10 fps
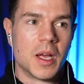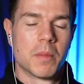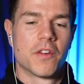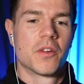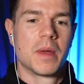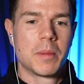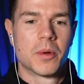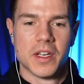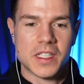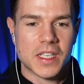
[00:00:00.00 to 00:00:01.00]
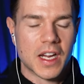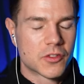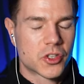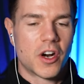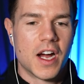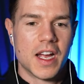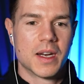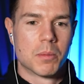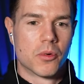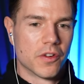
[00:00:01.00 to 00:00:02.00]
But for me personally, I've tried
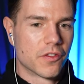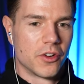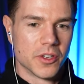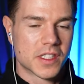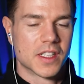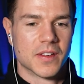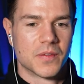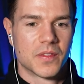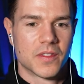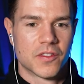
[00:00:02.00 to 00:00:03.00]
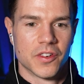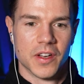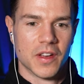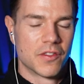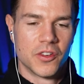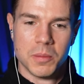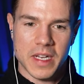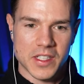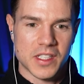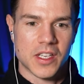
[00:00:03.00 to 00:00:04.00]
and brute forced it for a few
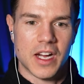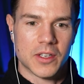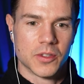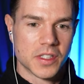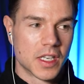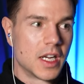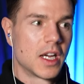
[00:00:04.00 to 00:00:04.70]
mesocycles.